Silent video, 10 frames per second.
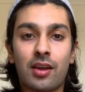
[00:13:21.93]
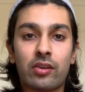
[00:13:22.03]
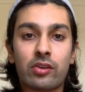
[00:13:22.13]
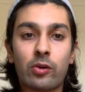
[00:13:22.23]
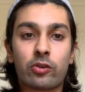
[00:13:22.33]

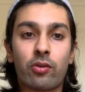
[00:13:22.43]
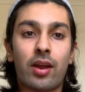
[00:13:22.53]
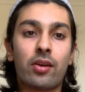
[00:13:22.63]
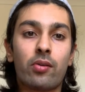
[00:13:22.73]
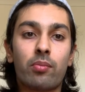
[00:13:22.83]
you're trying
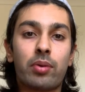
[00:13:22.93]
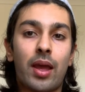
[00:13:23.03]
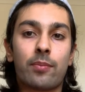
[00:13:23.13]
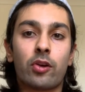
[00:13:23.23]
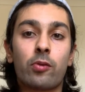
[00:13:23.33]
to
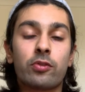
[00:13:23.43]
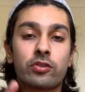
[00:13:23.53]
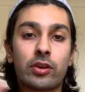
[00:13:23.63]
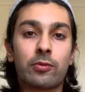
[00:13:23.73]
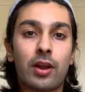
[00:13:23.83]
perhaps
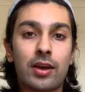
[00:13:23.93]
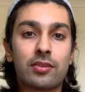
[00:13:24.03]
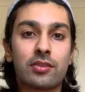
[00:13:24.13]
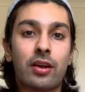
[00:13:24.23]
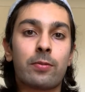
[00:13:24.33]
overgeneralize,
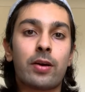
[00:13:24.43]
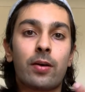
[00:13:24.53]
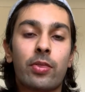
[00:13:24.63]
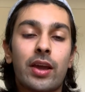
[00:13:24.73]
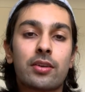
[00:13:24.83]
and I felt
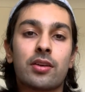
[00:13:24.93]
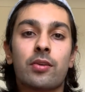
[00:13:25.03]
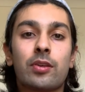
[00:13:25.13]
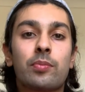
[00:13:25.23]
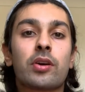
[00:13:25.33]
that
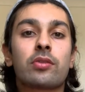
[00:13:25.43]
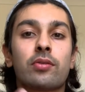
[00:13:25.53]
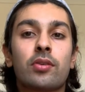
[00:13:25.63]
the book